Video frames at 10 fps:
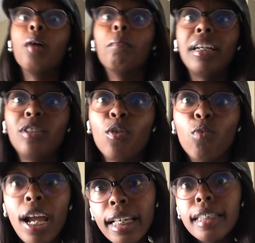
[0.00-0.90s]
Mind you, the
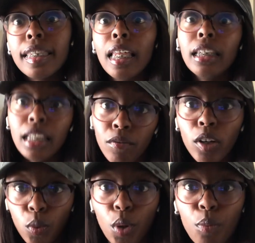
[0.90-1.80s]
right is the
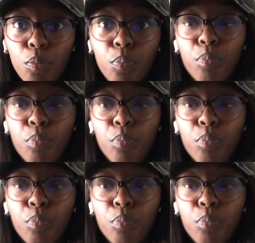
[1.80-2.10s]
living room.